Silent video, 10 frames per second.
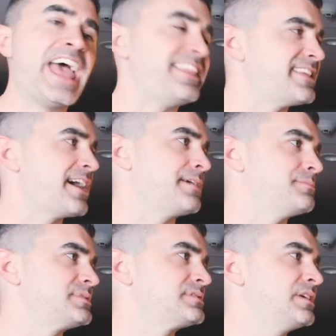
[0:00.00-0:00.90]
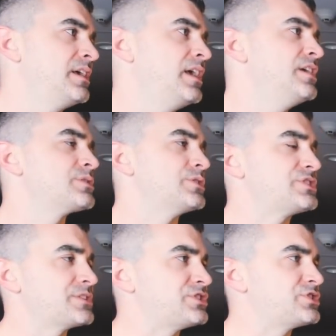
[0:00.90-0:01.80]
10 times. So it
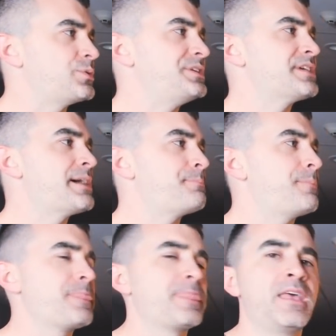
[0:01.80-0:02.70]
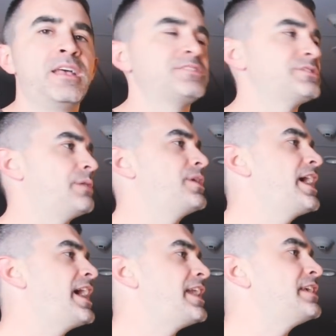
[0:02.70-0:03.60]
starts to squeeze up. So I went
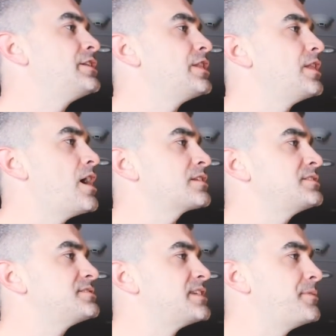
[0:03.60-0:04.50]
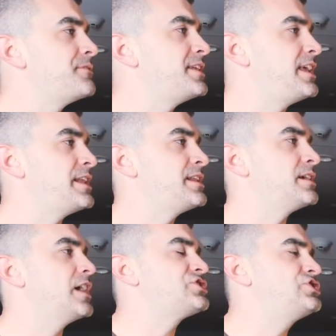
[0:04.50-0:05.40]
ahead and locked some of it
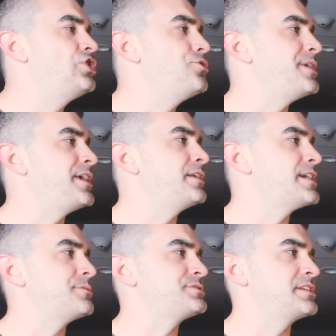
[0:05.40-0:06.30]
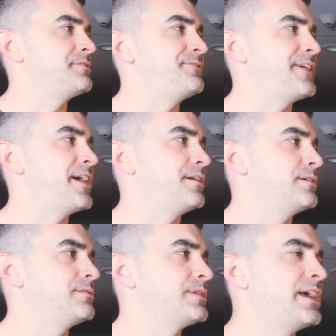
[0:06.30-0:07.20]
in, assuming that it was going to
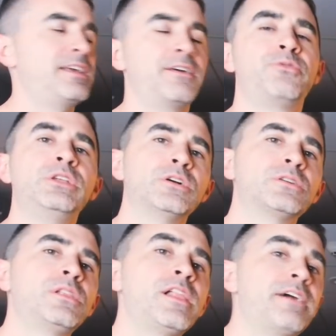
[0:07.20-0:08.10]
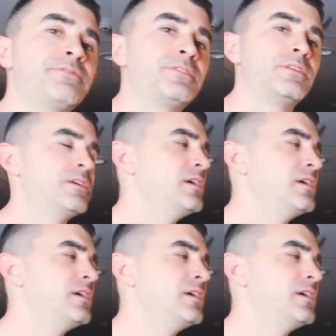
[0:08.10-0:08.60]
fail, right? If we look left,